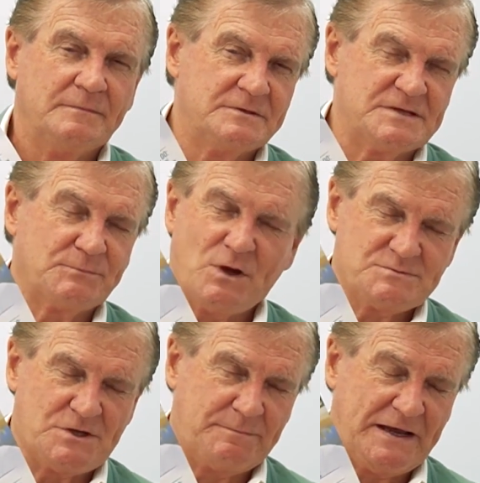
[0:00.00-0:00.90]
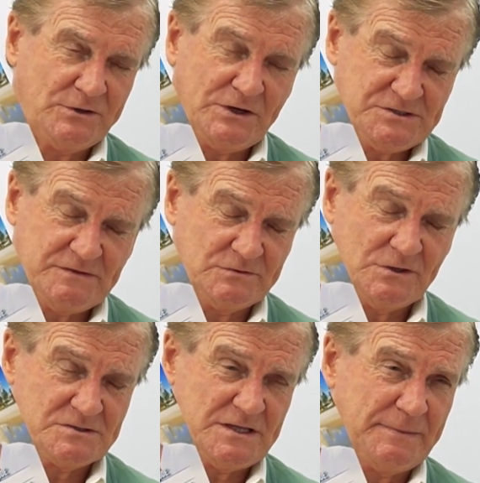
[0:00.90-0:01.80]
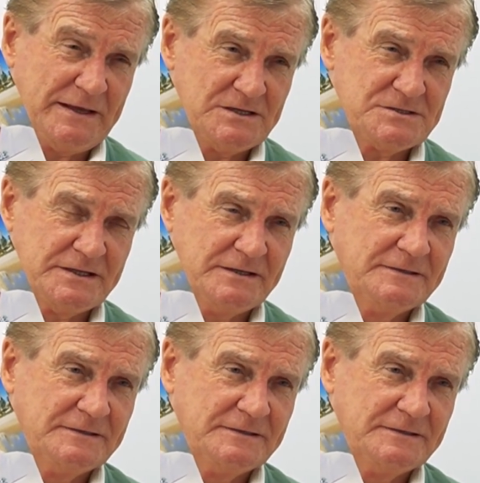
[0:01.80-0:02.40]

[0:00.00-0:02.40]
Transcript: sometimes don't pay ninety seven dollars. So, they pay less than